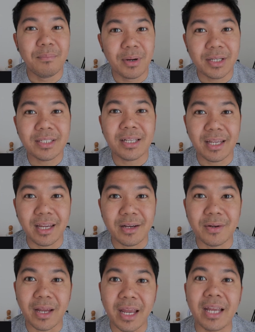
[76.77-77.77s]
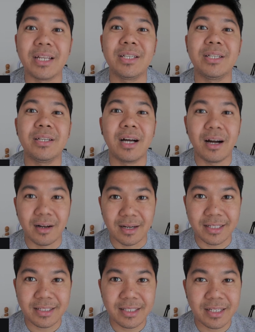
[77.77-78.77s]
But here in
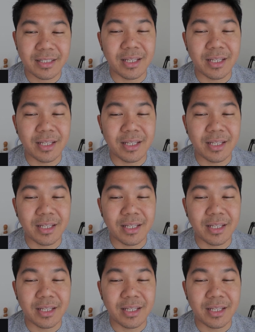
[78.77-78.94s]
Ireland,